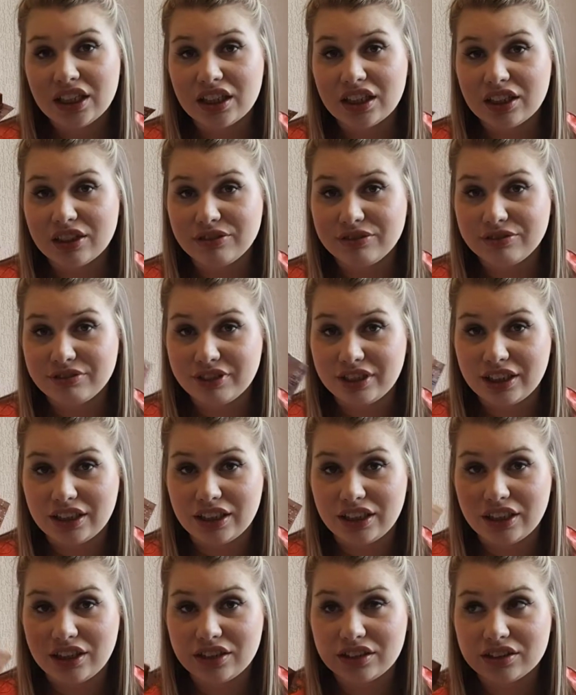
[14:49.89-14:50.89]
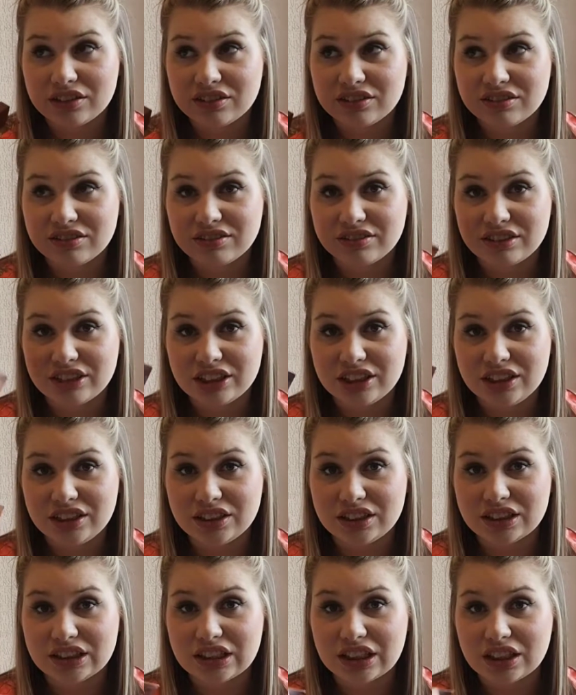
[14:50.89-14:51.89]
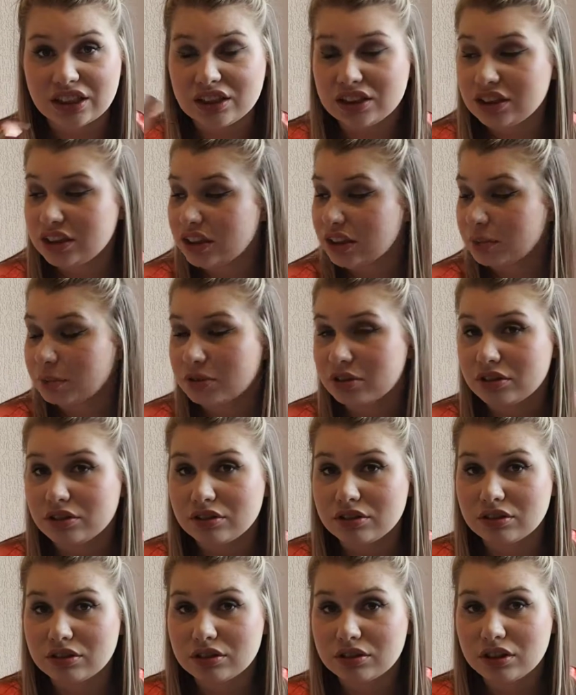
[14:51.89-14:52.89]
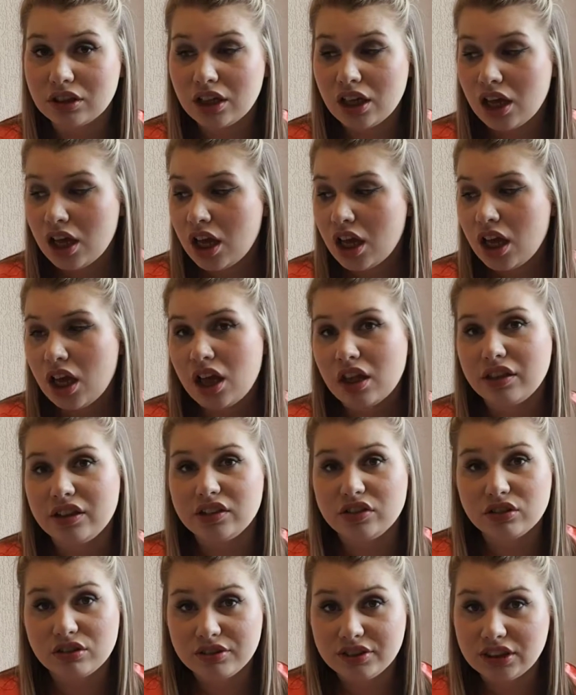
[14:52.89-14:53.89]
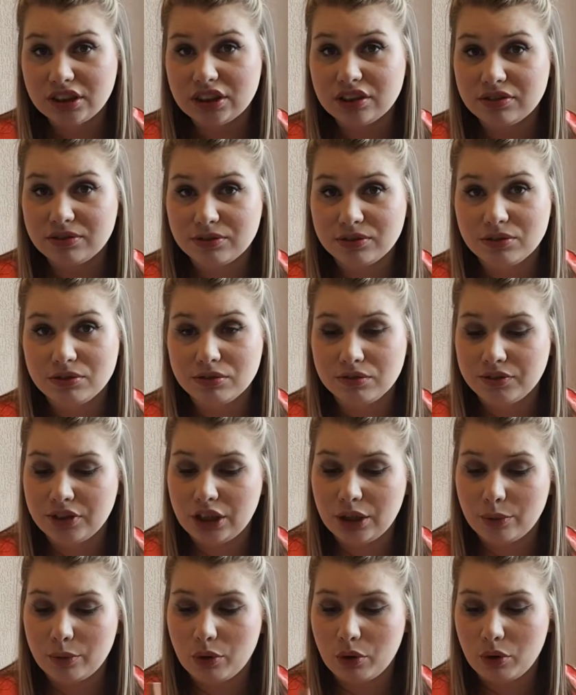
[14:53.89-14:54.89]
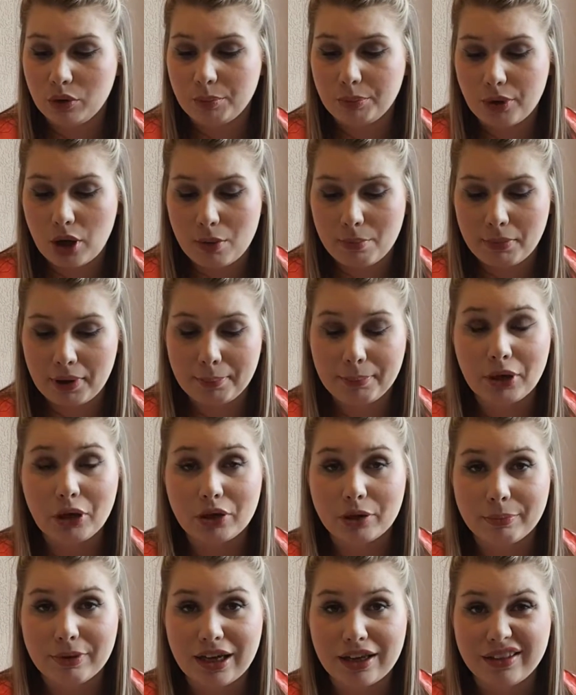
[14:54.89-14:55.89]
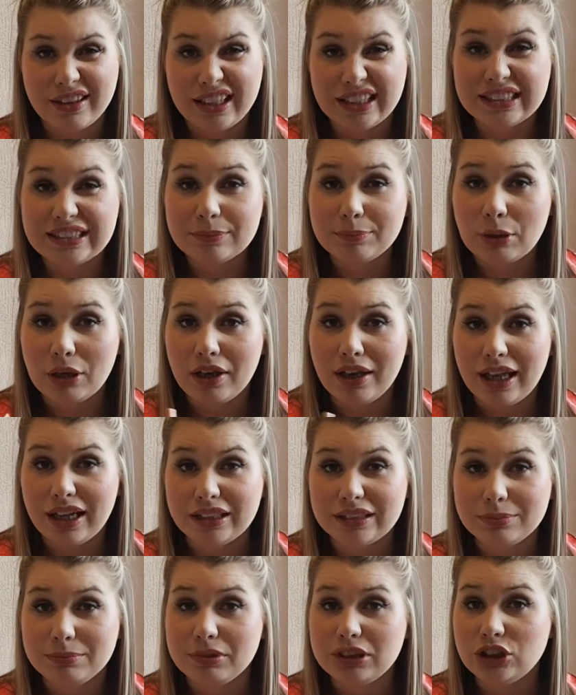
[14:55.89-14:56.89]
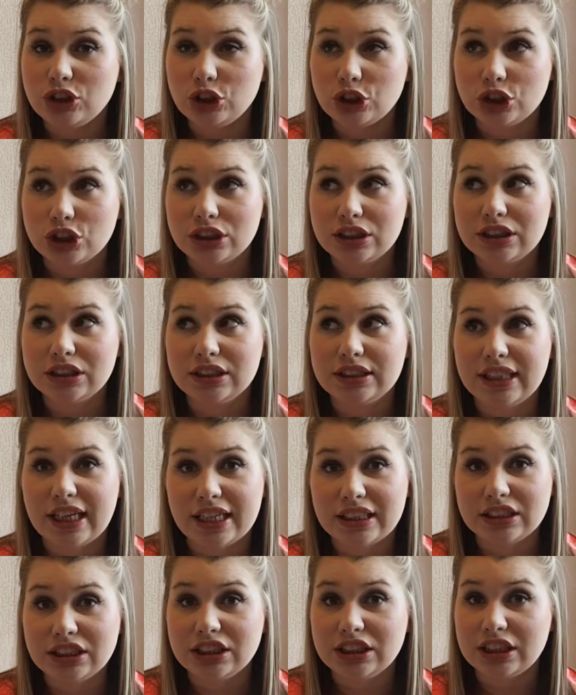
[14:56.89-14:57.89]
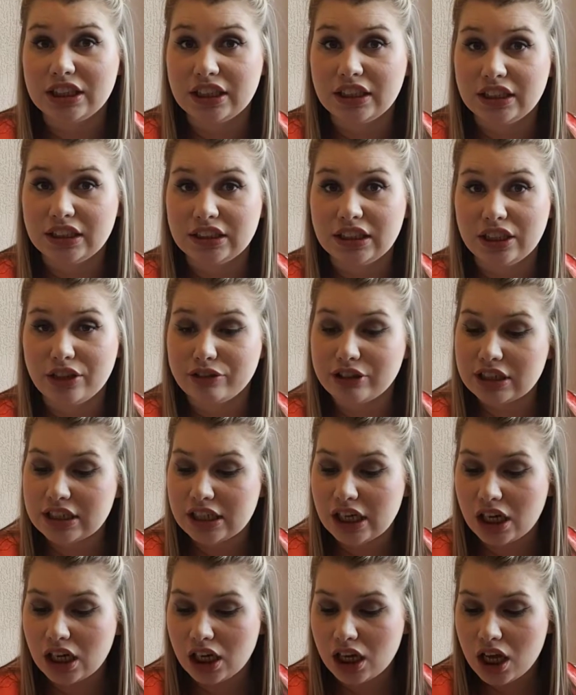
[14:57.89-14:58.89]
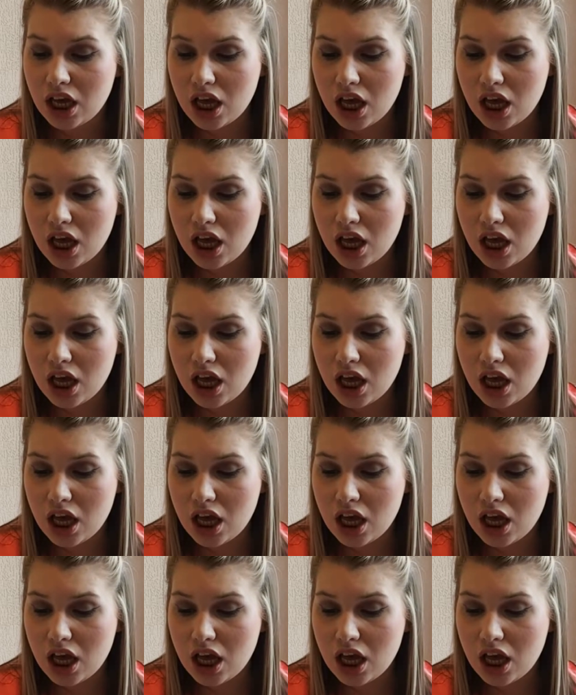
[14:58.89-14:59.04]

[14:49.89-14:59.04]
I really, really disliked this product. There's already a full review up on my blog about this, but let me just get to the nitty gritty.